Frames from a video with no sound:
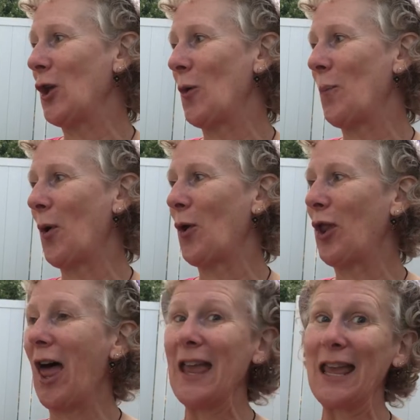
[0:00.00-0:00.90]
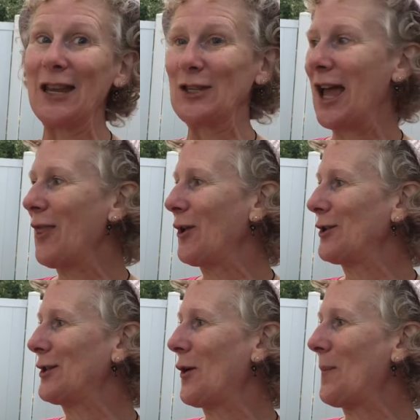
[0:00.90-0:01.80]
you'll both like each other
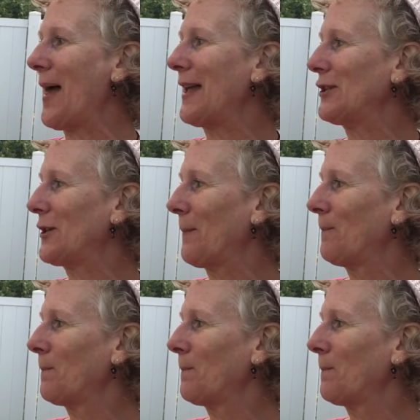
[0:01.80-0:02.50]
so much.